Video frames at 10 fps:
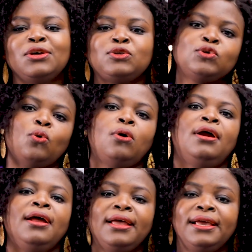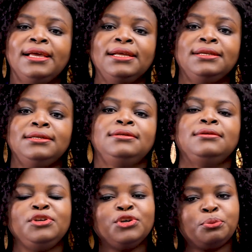So in
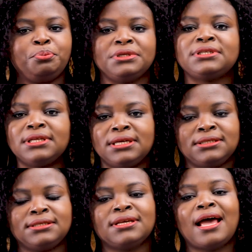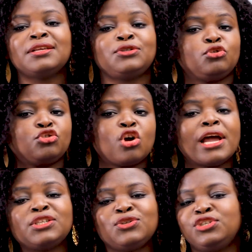your business, as you
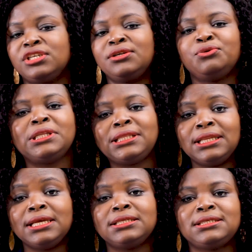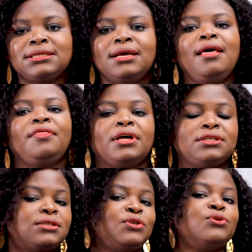try to generate leads
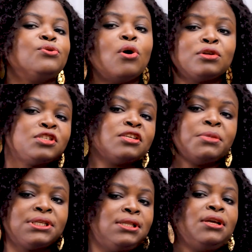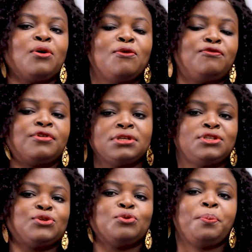that you ultimately convert
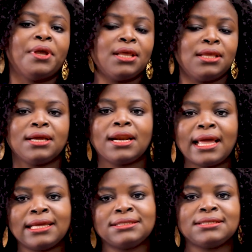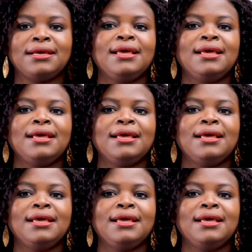to paying clients,